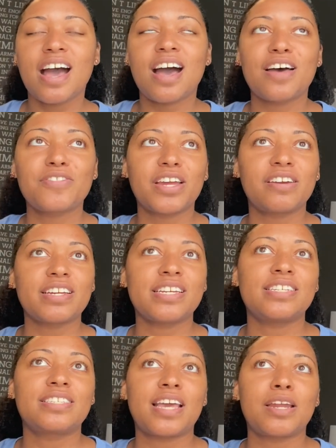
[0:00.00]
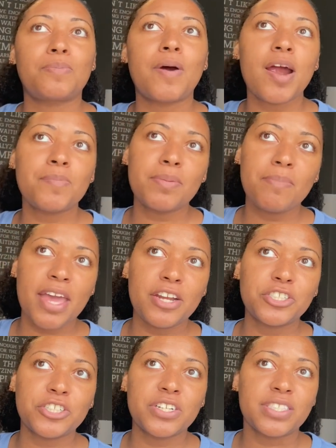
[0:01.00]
There is an apartment manager,